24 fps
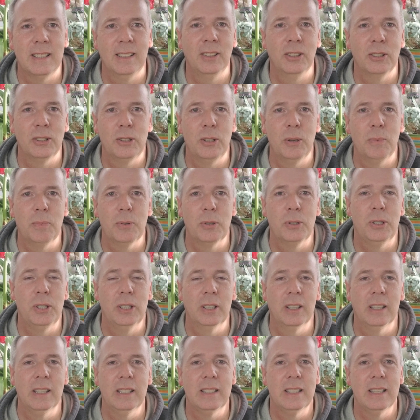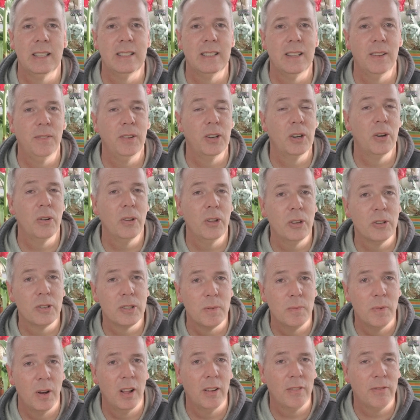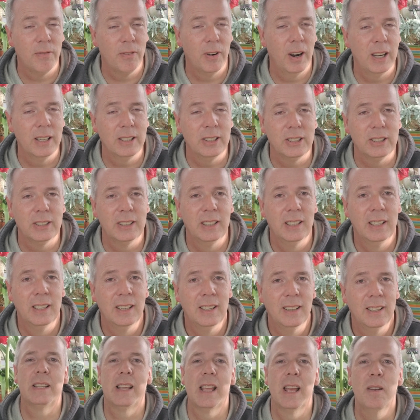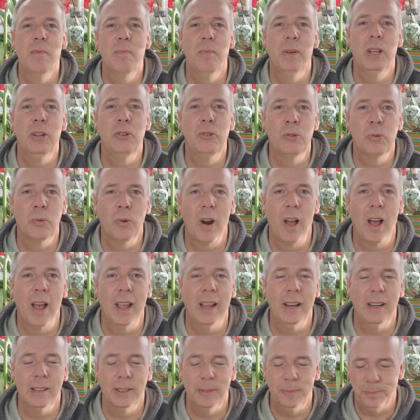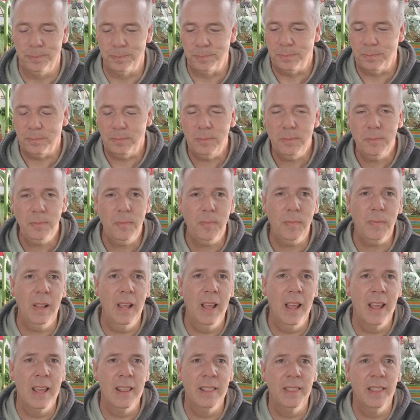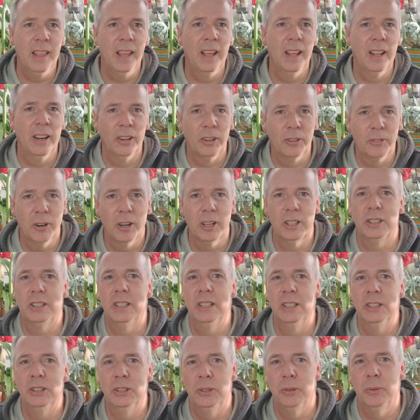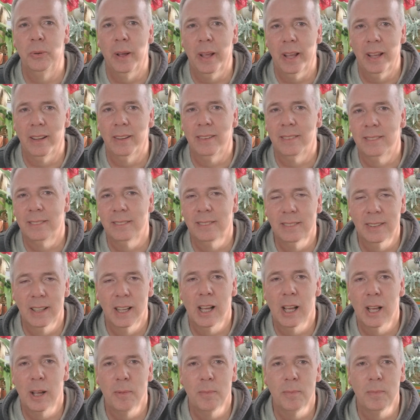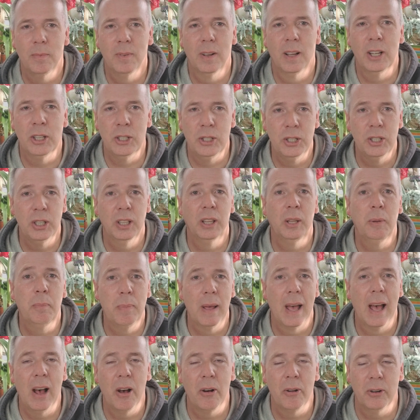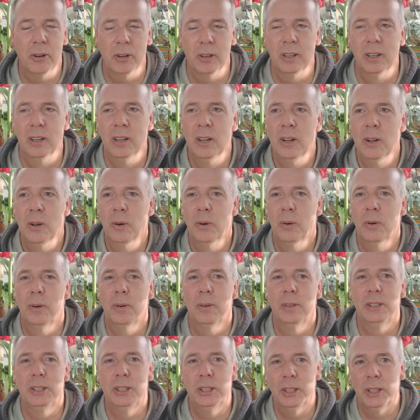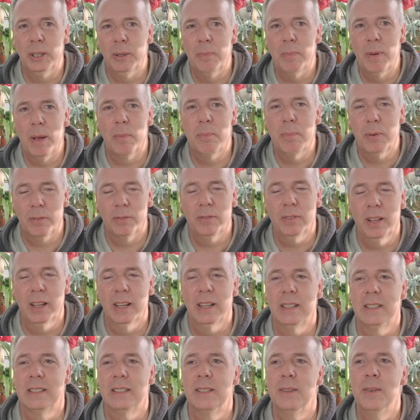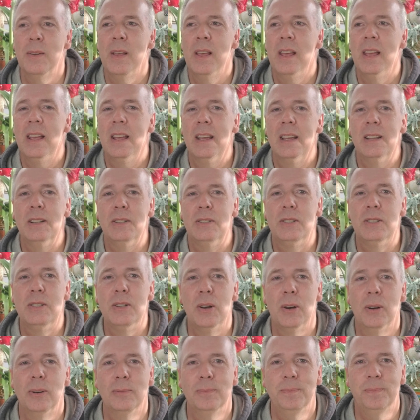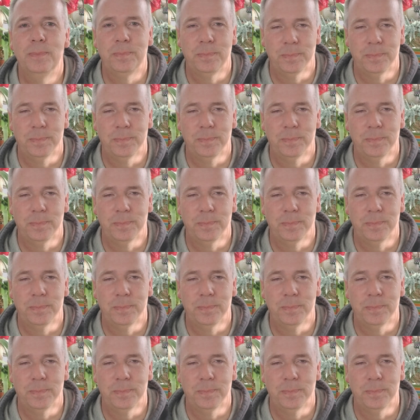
little super chilies is if you don't use them all fresh, it can be dried and then crushed into a chili powder or chili pepper flakes. And so,